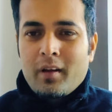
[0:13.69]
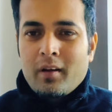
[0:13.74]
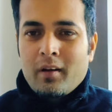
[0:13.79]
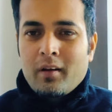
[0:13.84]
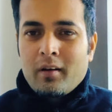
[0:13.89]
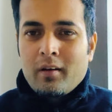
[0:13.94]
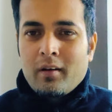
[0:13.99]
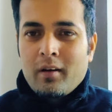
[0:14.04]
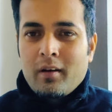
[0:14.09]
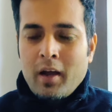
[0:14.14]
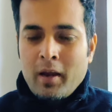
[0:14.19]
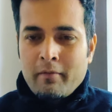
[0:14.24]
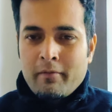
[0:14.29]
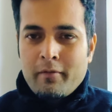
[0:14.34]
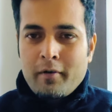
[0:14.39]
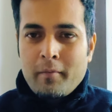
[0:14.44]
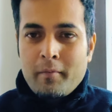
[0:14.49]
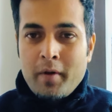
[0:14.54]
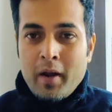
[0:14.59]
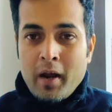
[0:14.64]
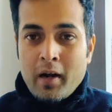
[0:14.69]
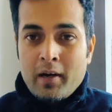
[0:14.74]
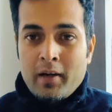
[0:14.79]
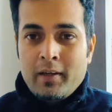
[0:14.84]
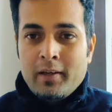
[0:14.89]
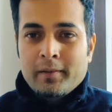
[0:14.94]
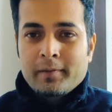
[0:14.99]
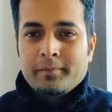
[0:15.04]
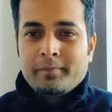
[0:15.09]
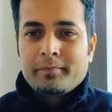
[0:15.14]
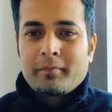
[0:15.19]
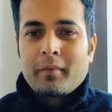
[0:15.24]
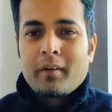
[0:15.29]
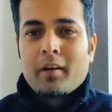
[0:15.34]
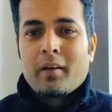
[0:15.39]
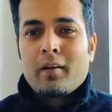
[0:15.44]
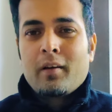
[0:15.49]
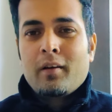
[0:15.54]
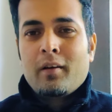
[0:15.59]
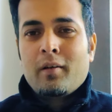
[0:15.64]
I'm from Delhi,
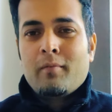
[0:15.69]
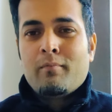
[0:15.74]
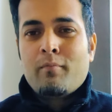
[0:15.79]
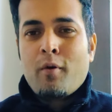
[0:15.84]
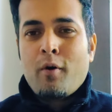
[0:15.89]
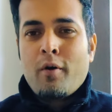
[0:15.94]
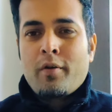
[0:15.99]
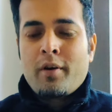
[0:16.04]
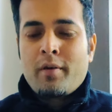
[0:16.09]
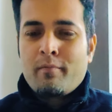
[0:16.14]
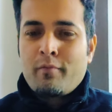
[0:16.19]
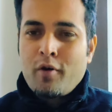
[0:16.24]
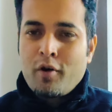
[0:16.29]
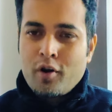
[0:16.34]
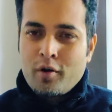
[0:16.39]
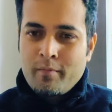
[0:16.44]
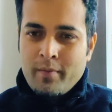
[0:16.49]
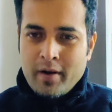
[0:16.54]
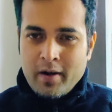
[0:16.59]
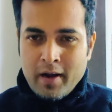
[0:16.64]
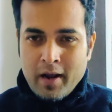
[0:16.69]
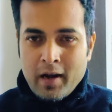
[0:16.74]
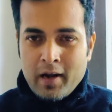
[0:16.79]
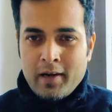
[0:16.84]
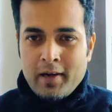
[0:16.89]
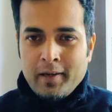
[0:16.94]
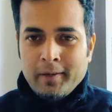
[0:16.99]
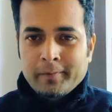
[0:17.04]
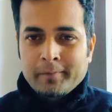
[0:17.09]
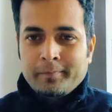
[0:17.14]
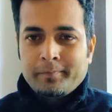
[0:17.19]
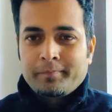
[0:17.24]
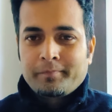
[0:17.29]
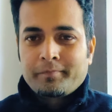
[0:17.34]
born and brought up at Delhi.